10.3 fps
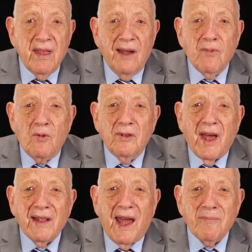and when will
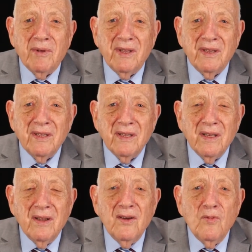that happen?
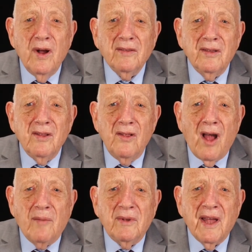When the
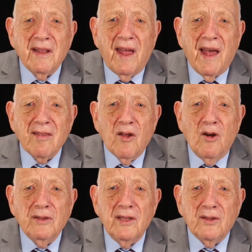denominator has
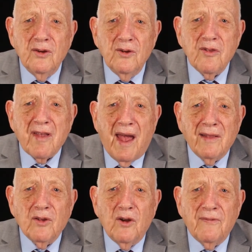only 2's
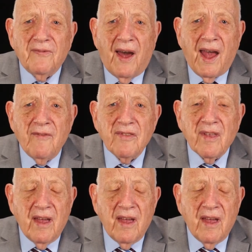and or 5's